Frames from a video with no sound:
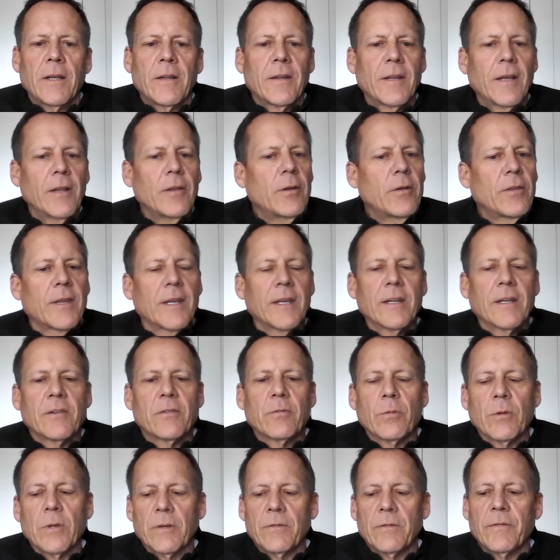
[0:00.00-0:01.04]
The other thing
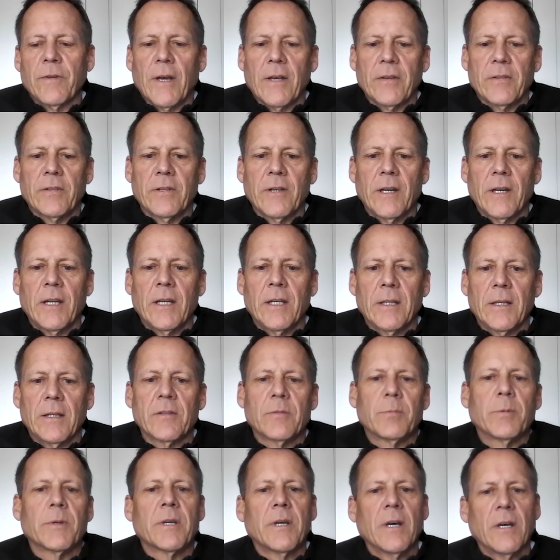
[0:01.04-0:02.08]
that's really fascinating
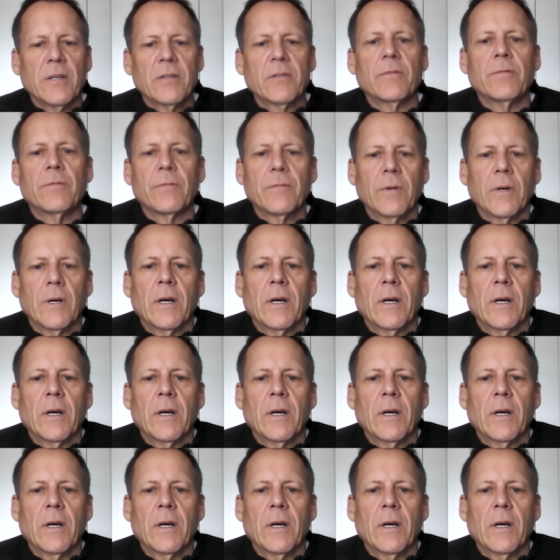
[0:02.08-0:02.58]
is, because of